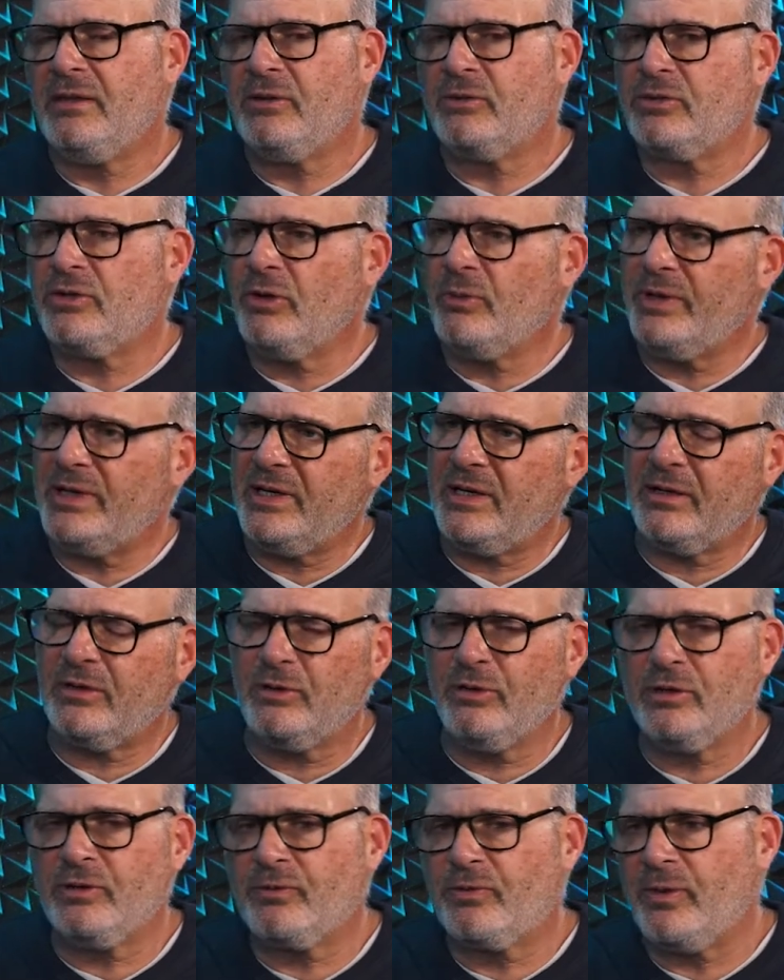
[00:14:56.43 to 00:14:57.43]
There's no way to get
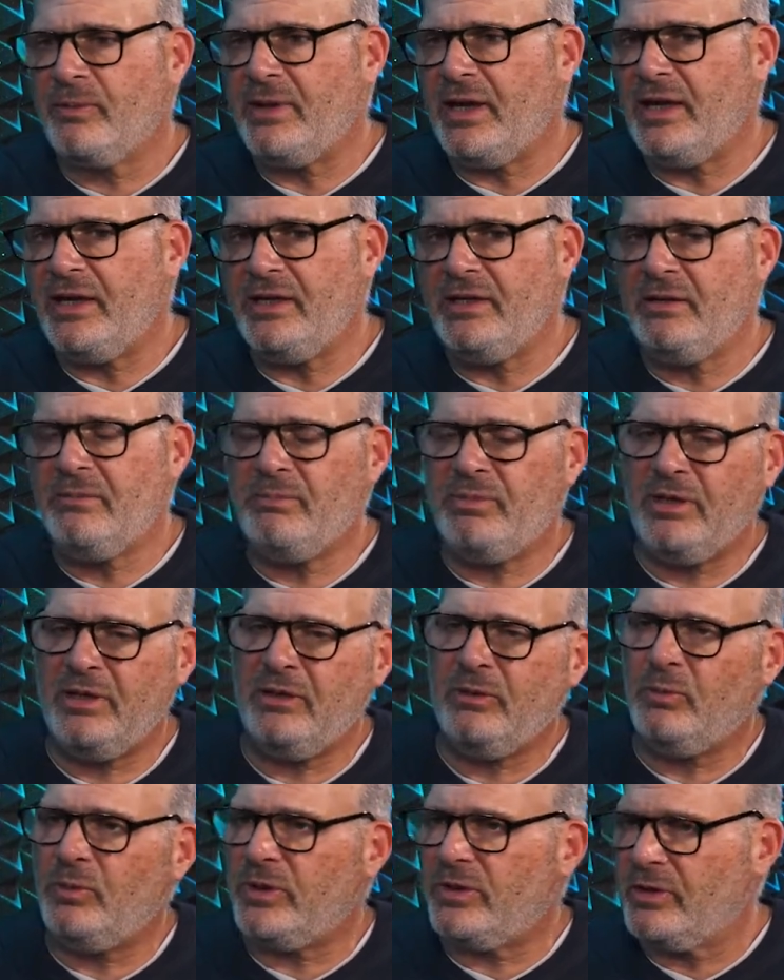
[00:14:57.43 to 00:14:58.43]
goods from A to B
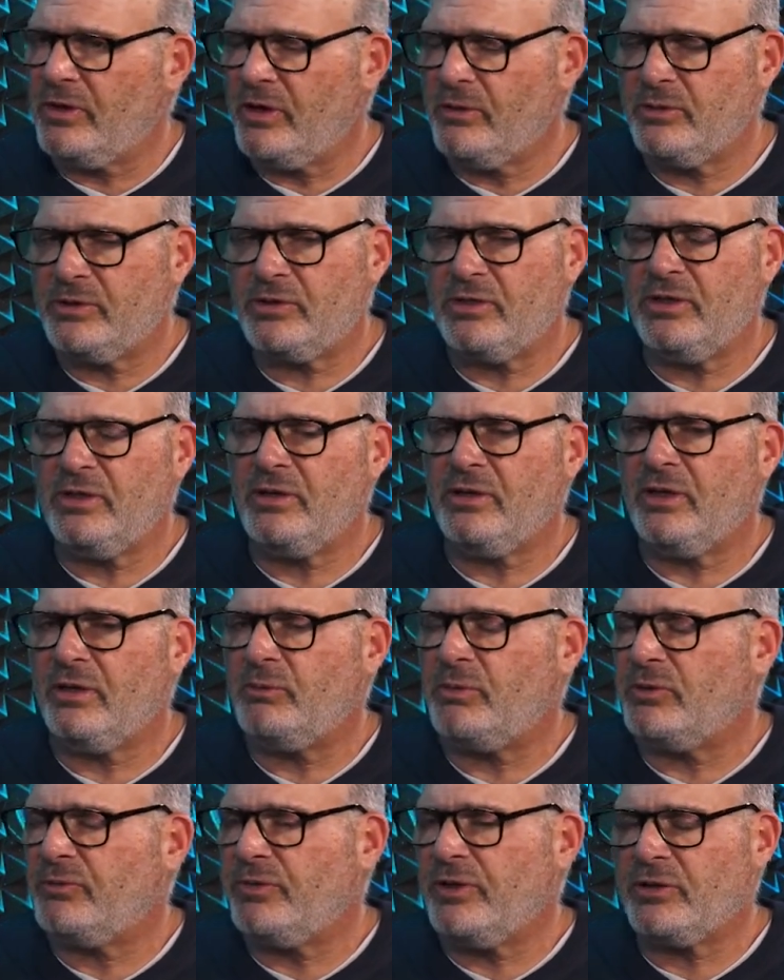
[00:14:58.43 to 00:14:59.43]
with currency,
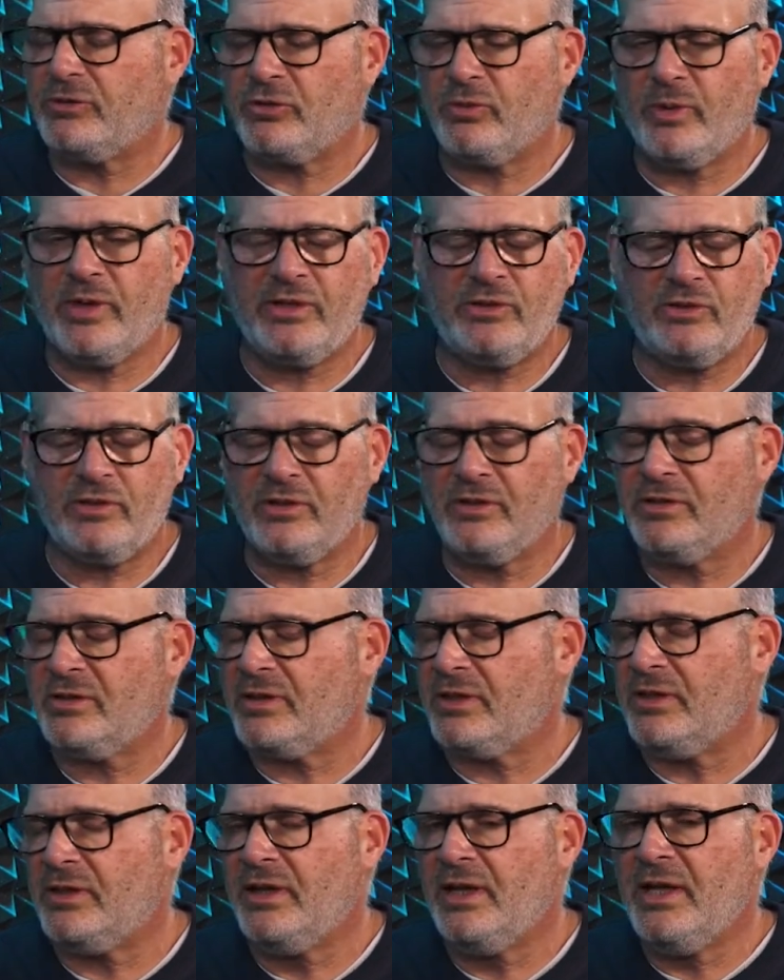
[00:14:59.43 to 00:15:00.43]
with fluctuations
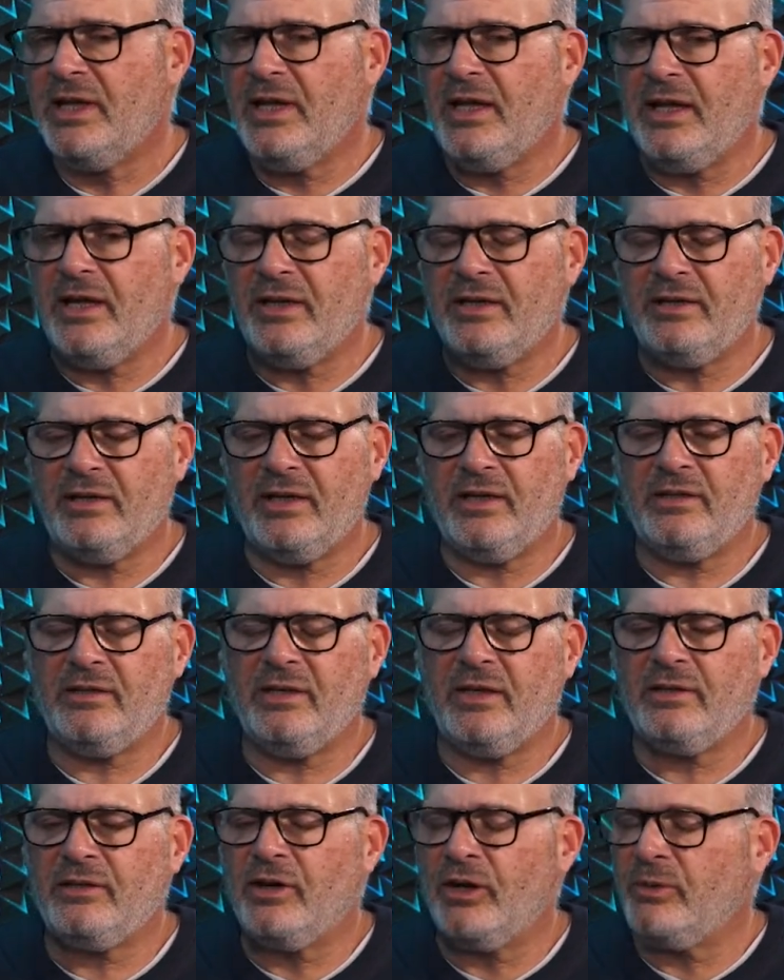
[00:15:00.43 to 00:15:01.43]

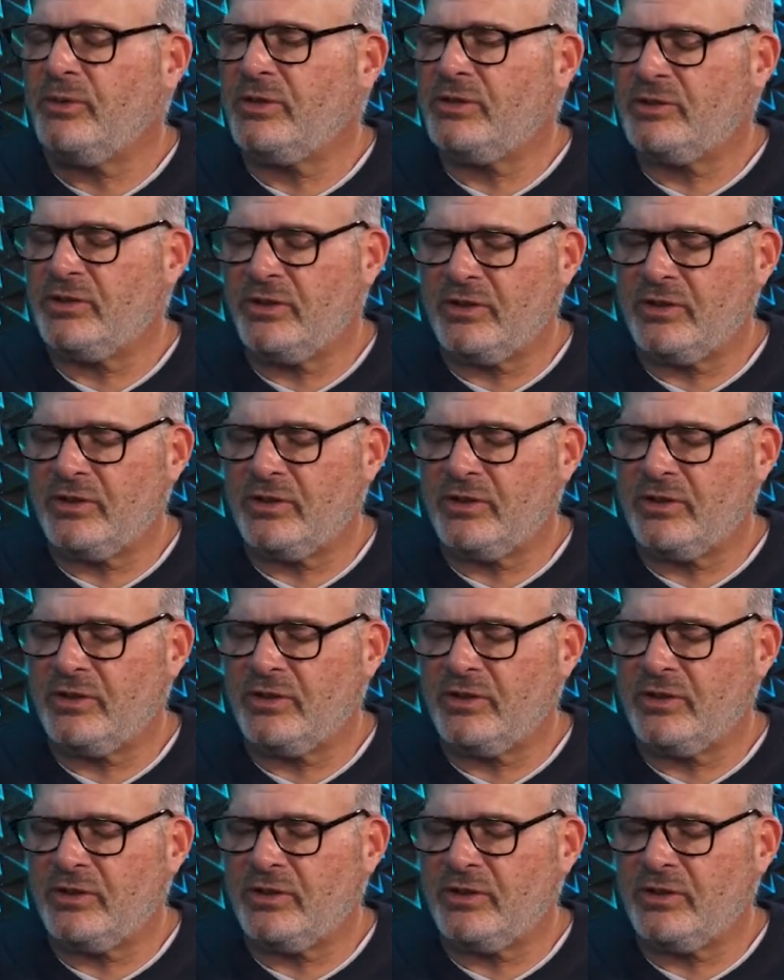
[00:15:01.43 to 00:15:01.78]
and currency